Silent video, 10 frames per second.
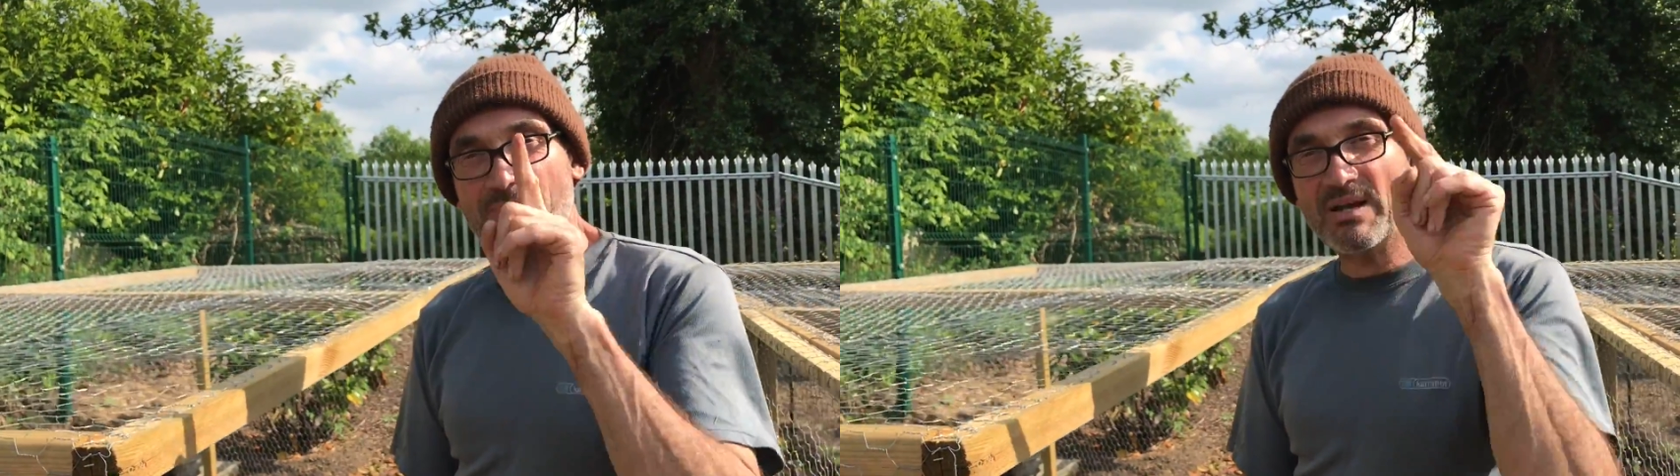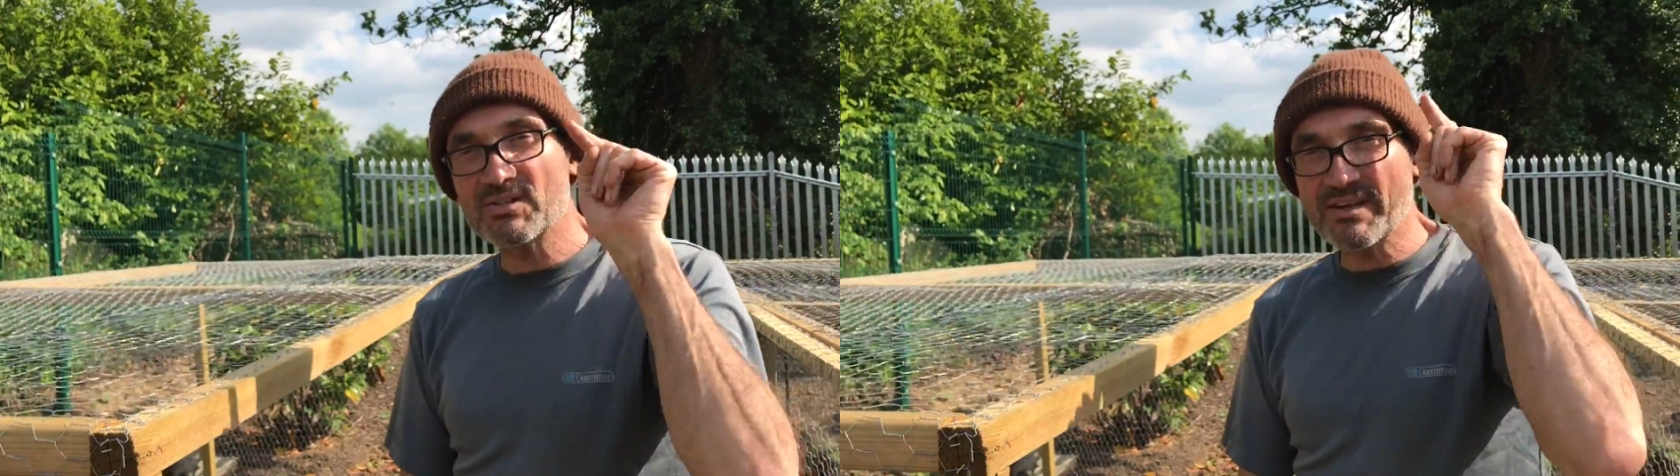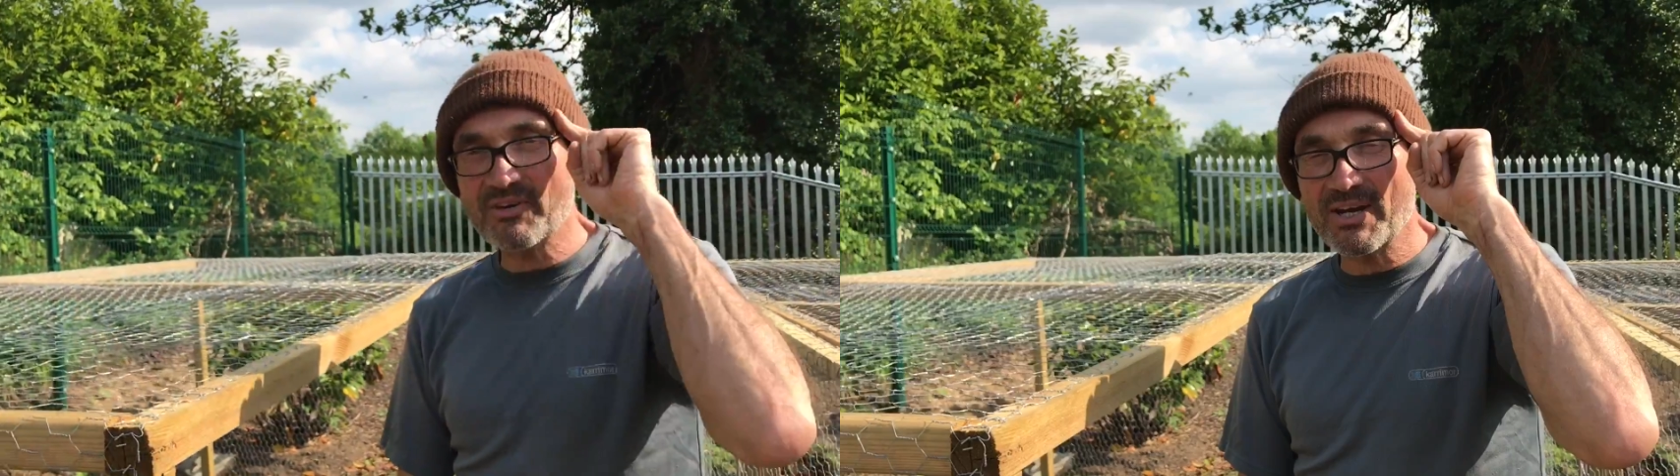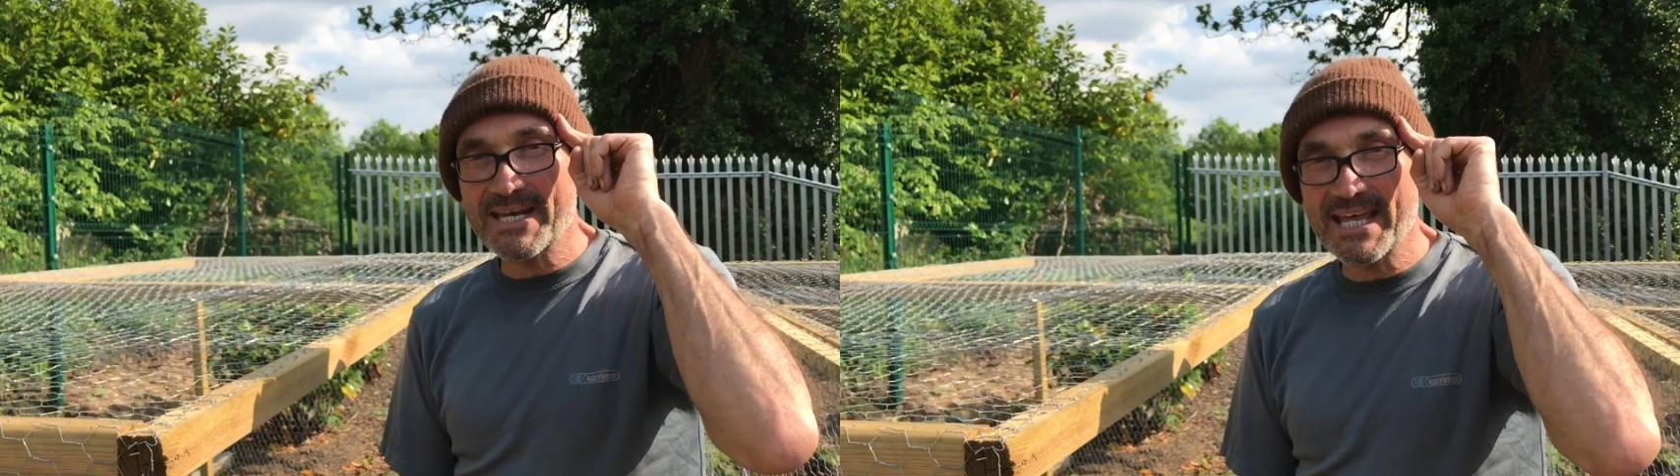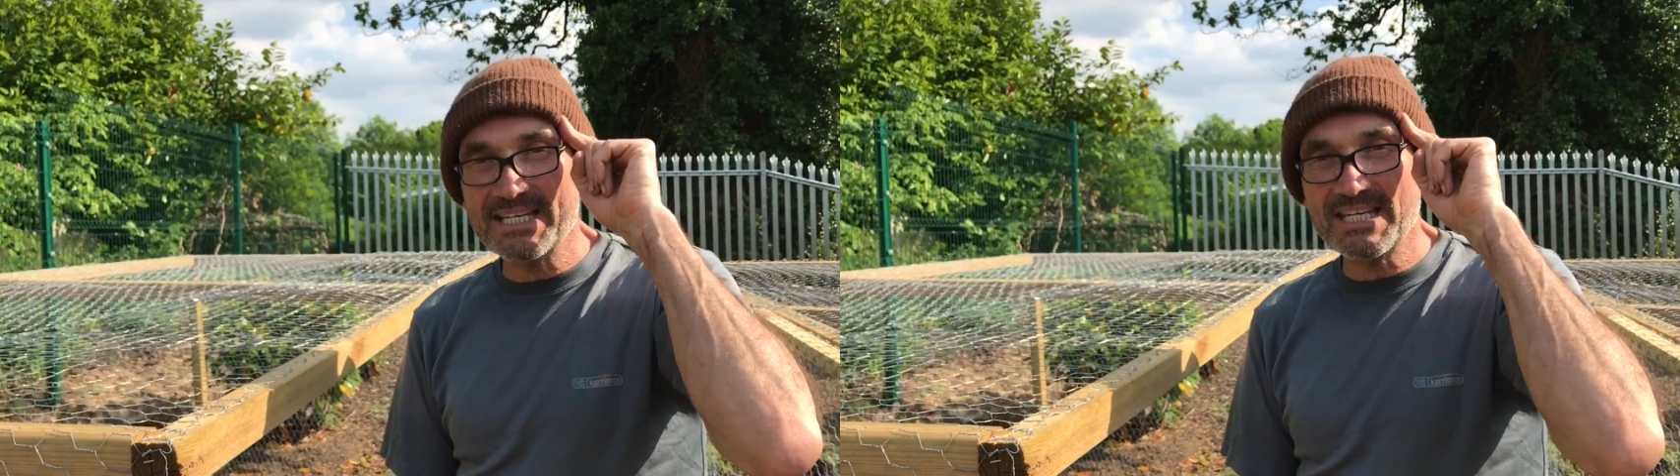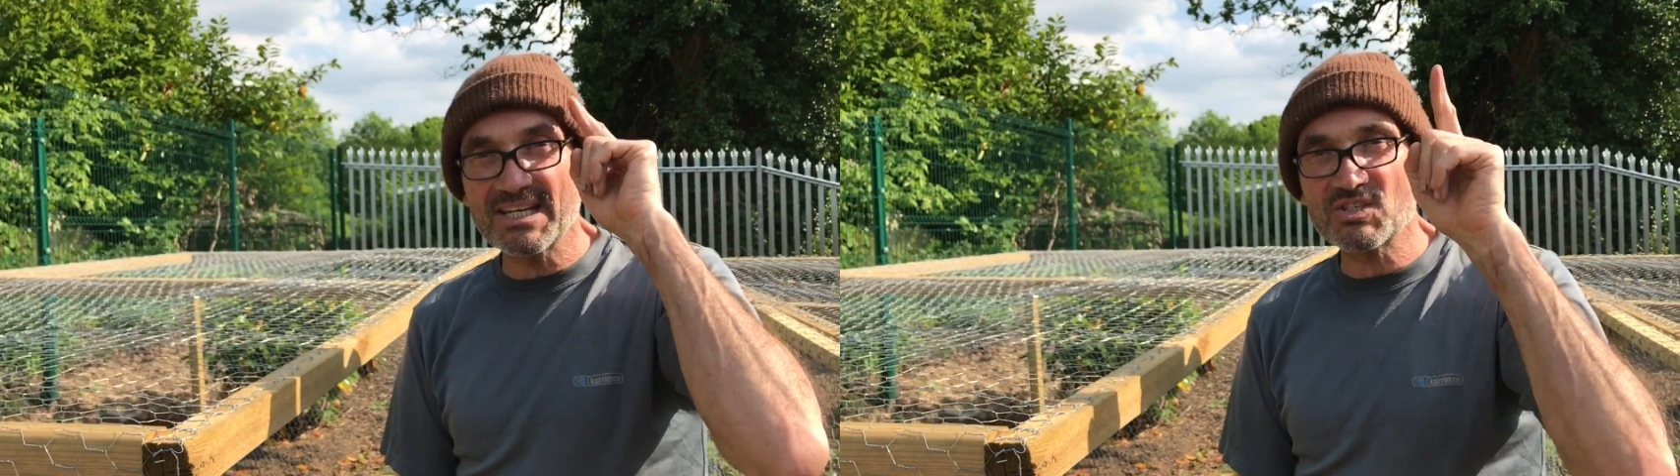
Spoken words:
because I've got an idea.